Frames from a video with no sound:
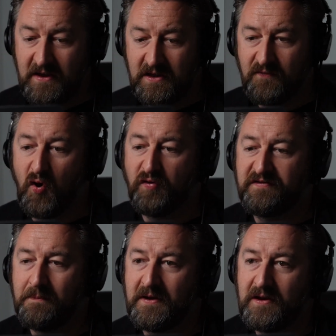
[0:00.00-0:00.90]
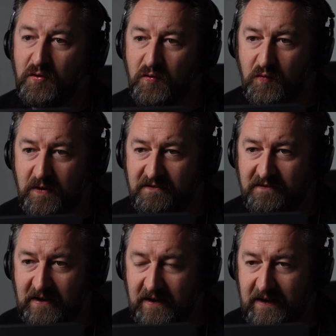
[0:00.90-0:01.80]
you've got somebody who is
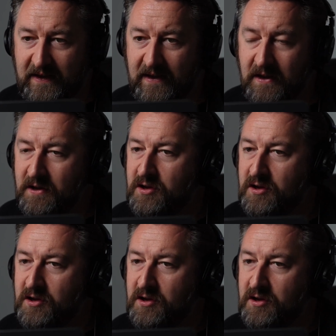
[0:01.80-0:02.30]
clearly